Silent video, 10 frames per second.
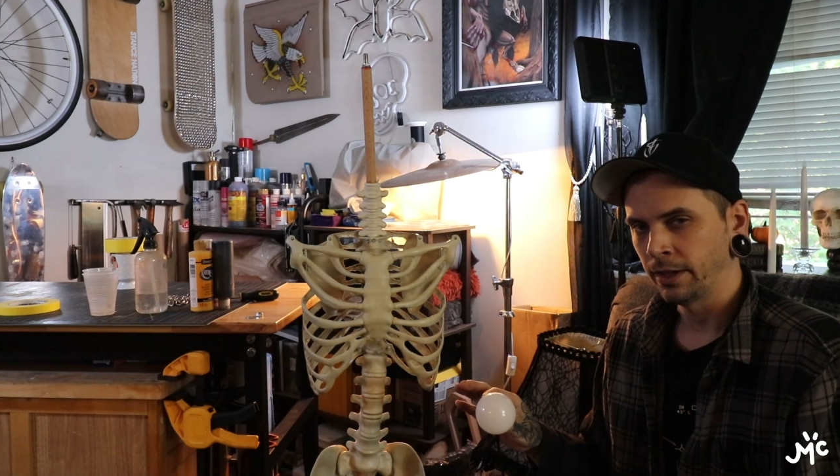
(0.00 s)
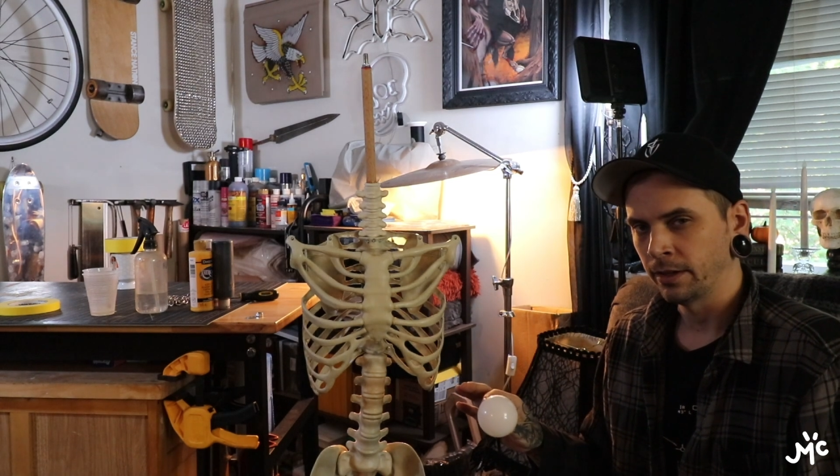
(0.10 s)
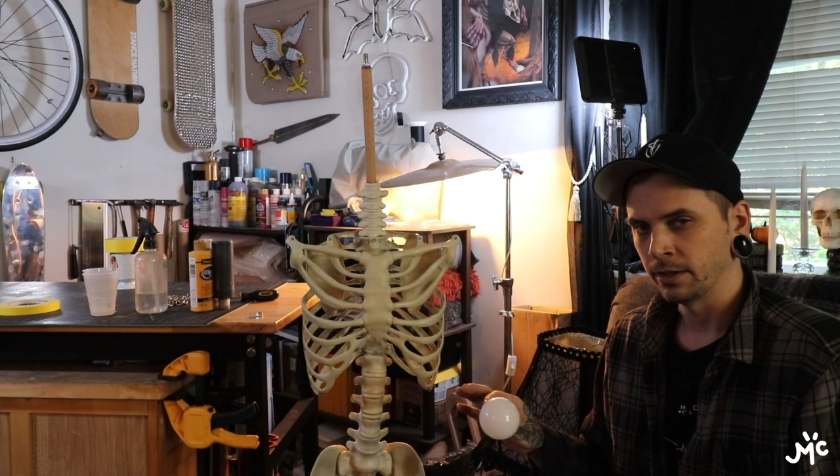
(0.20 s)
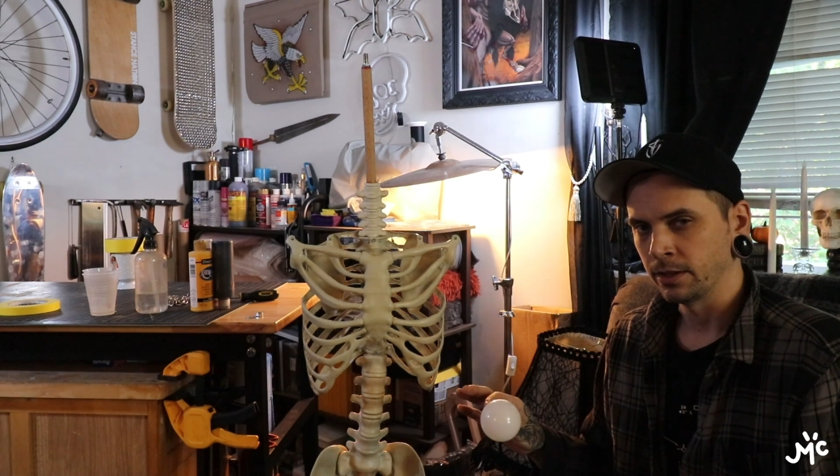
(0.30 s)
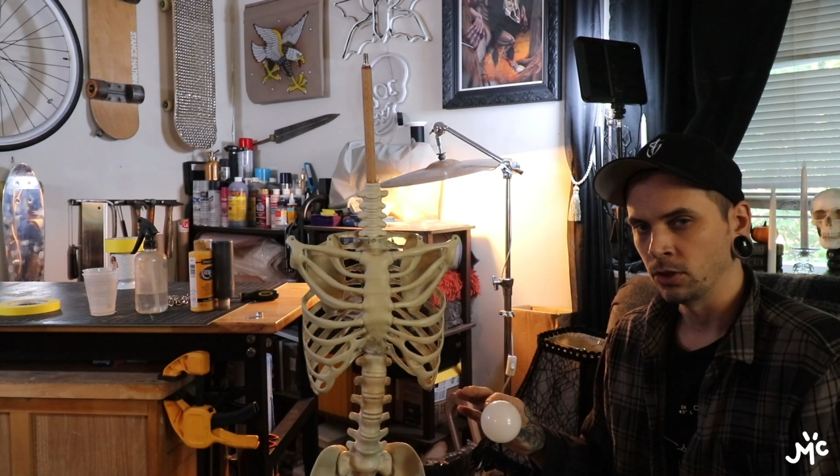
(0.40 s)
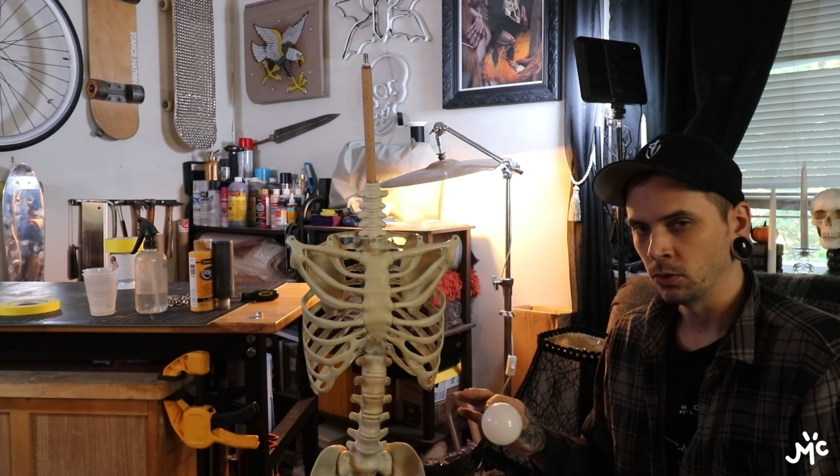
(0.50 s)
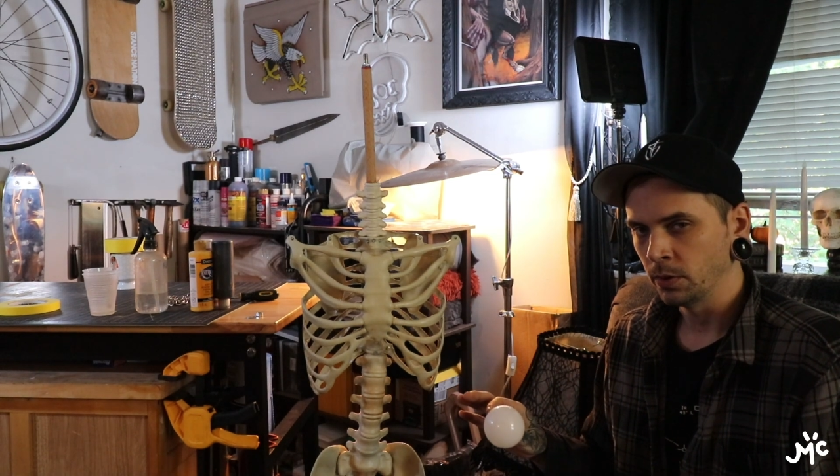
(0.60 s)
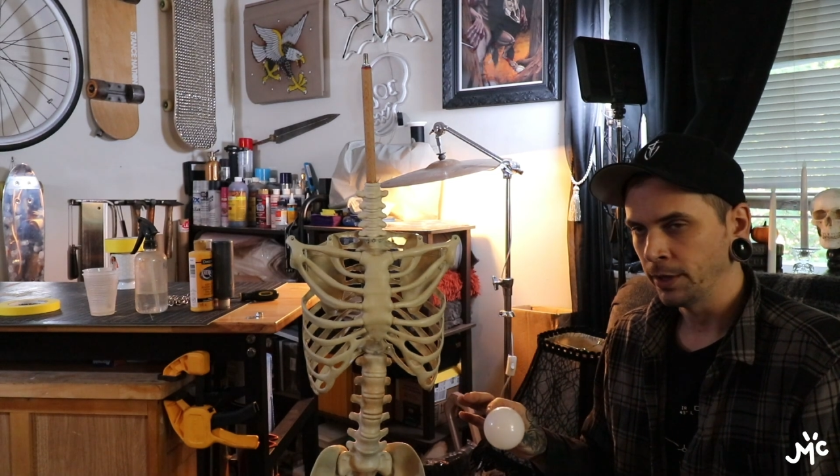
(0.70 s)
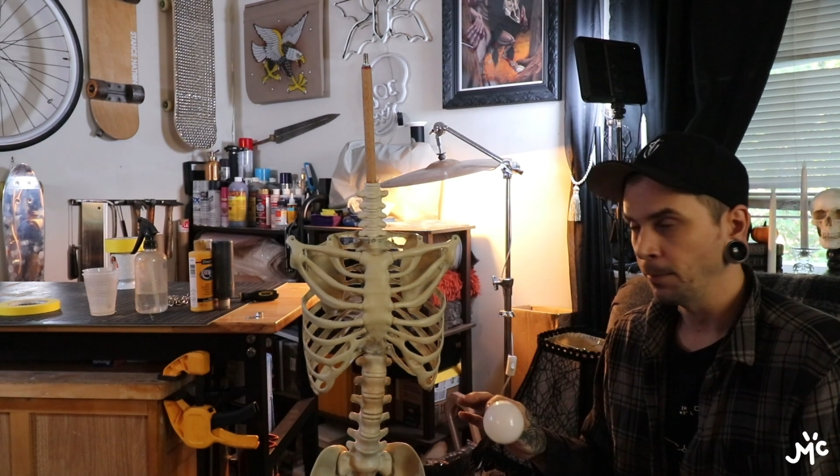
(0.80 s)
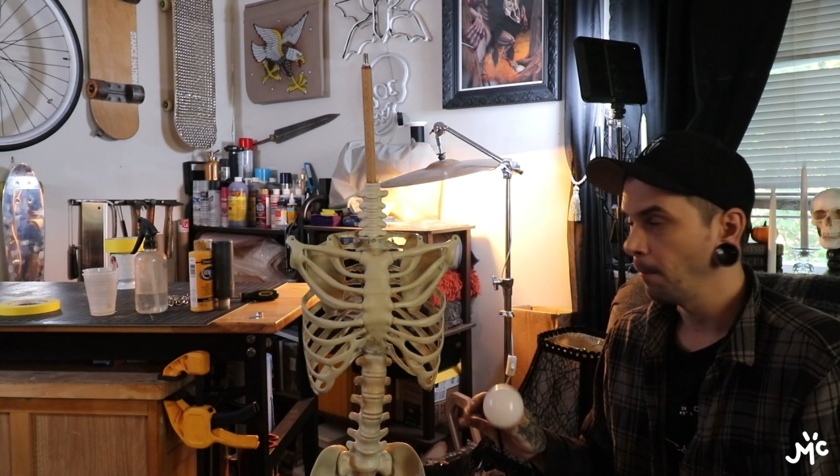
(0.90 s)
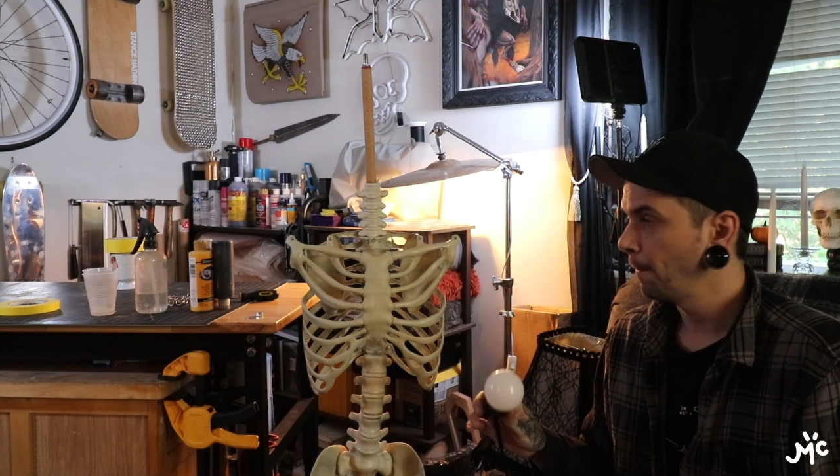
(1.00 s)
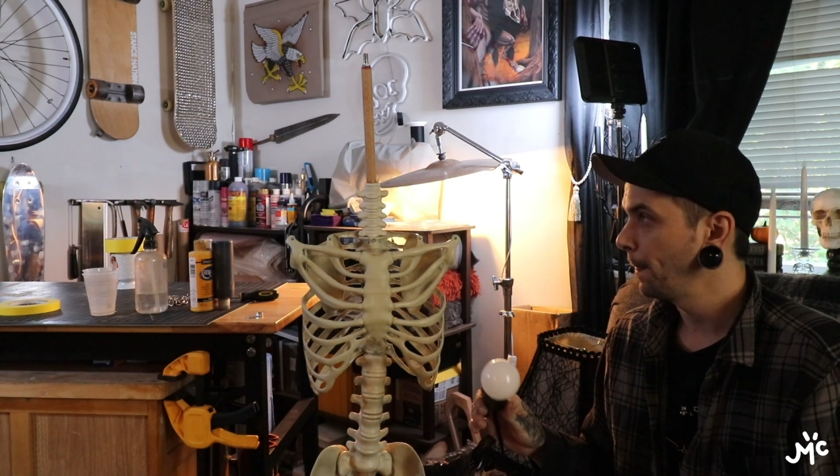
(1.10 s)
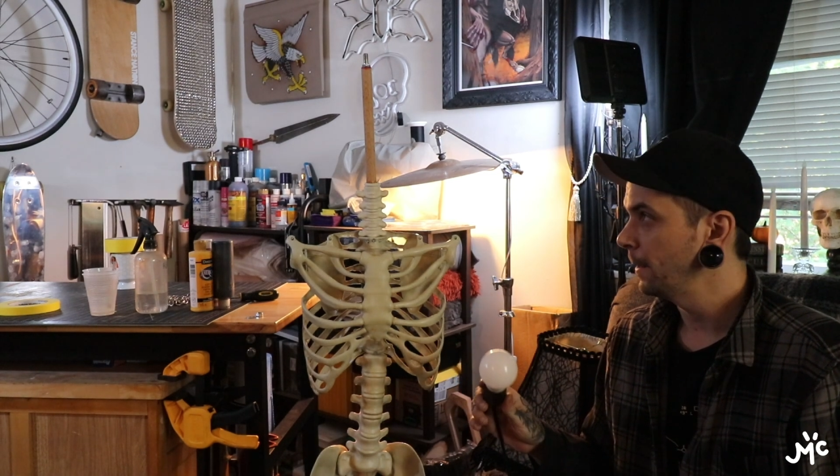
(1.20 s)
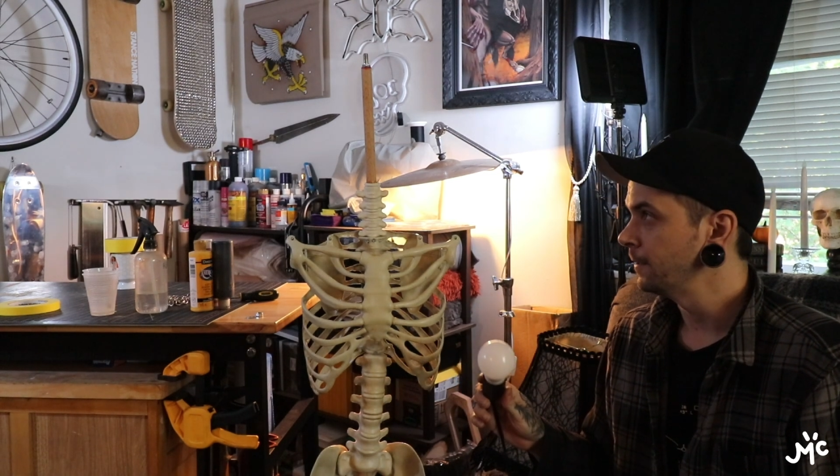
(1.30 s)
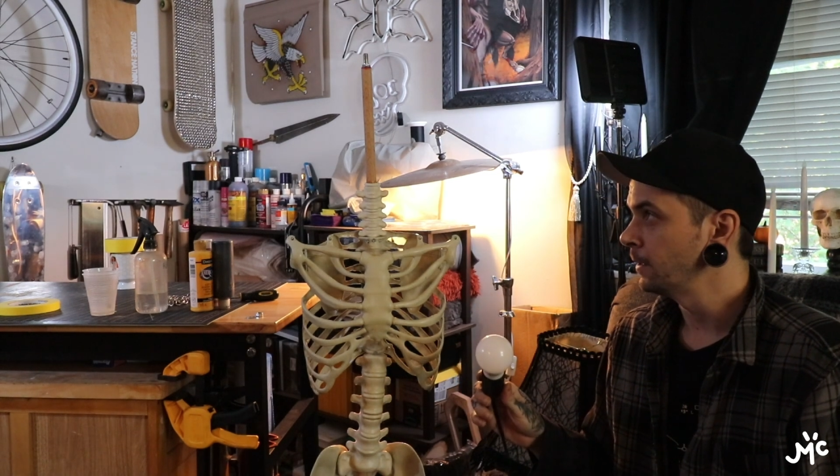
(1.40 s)
there and glue it,
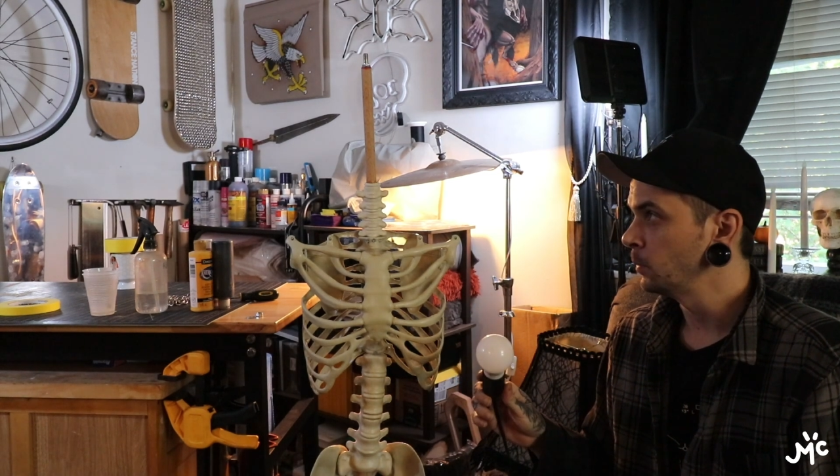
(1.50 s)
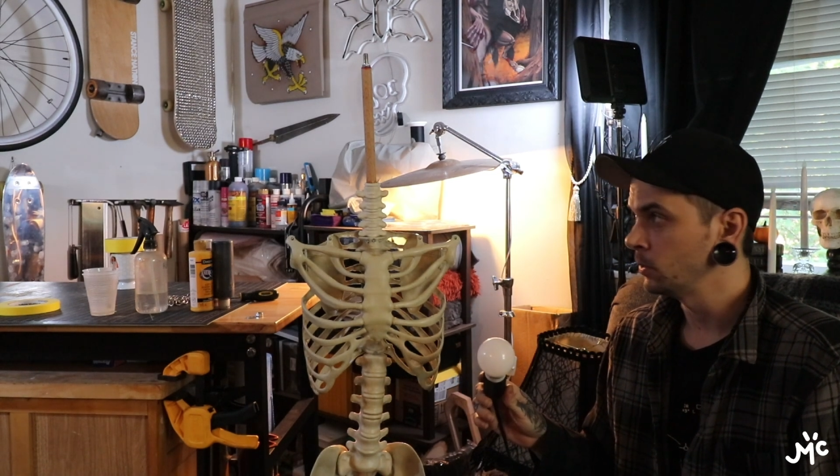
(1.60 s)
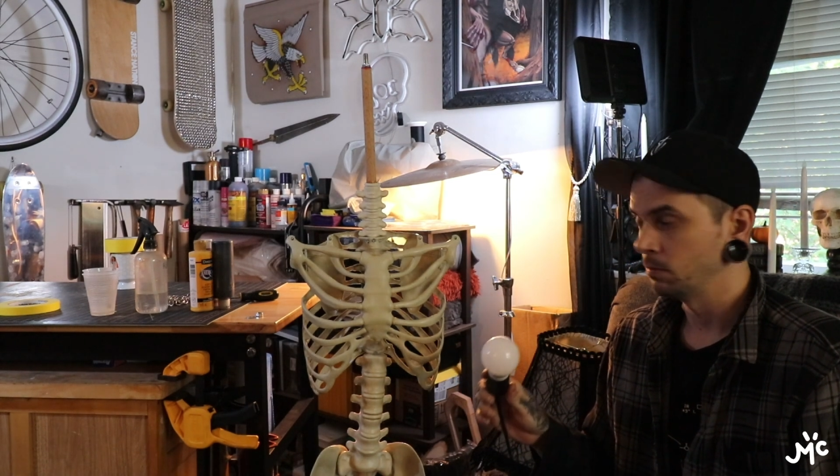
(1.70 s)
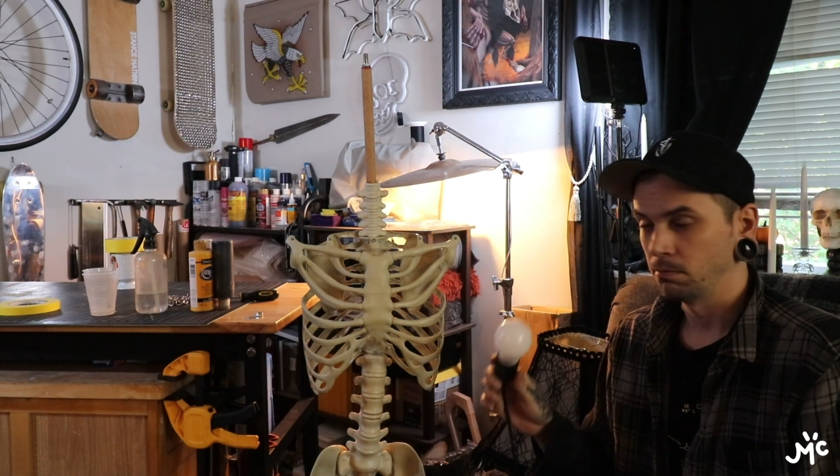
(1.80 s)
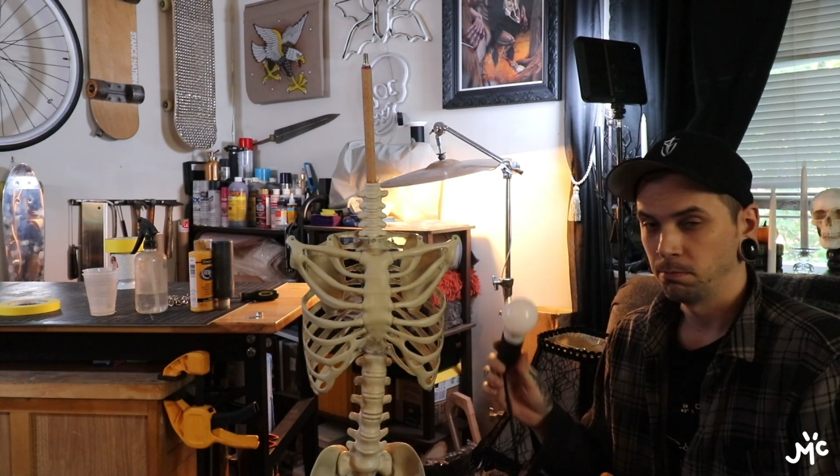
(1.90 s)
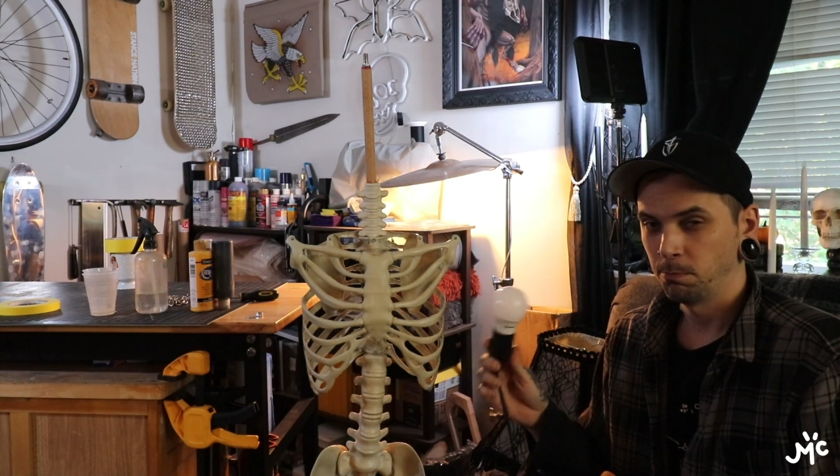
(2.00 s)
and then we'll,